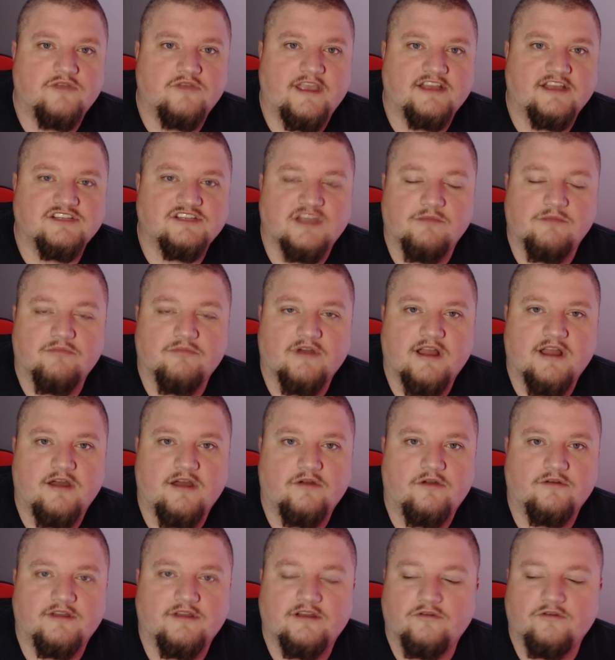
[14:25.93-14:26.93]
AJ
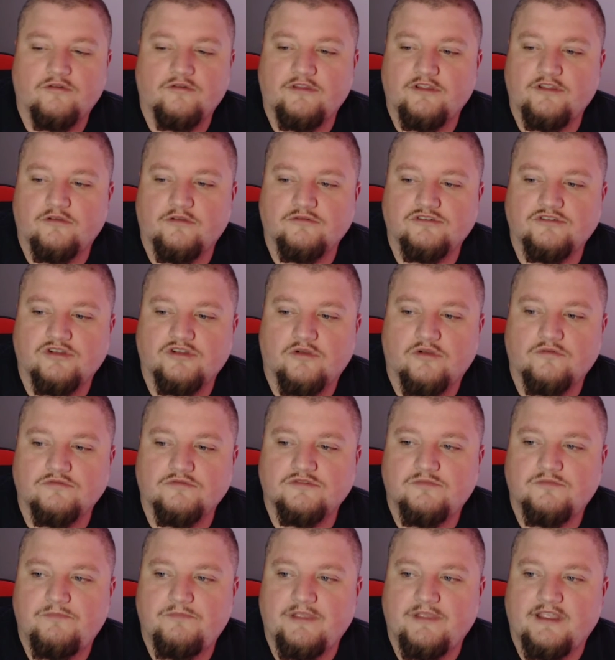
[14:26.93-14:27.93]
Brown and Julio
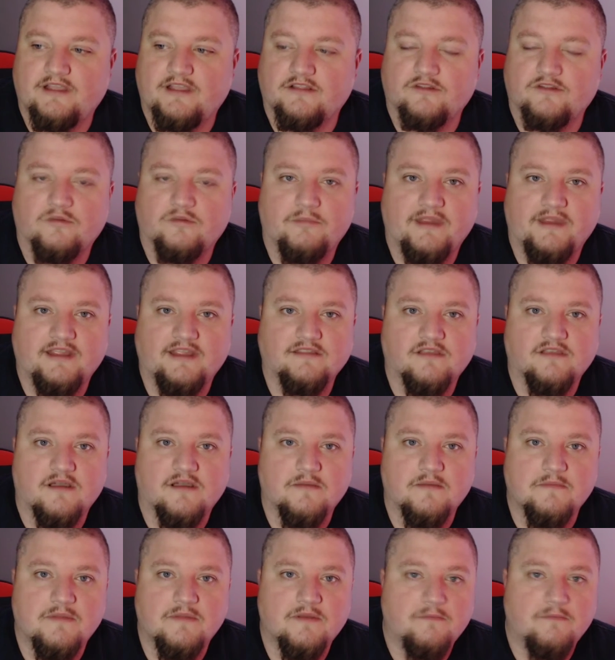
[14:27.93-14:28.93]
Jones being a little banged up.